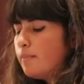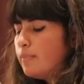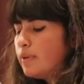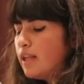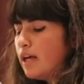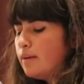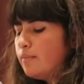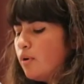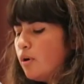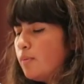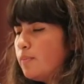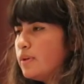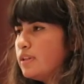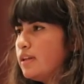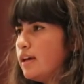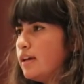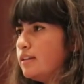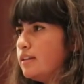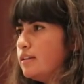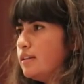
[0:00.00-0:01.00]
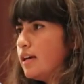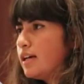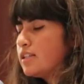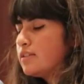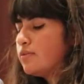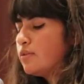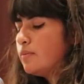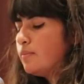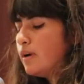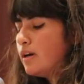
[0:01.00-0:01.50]
but I'm hoping that in the
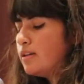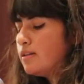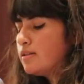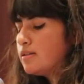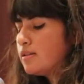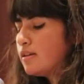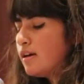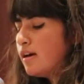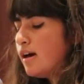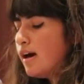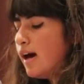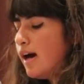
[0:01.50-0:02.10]
next few months,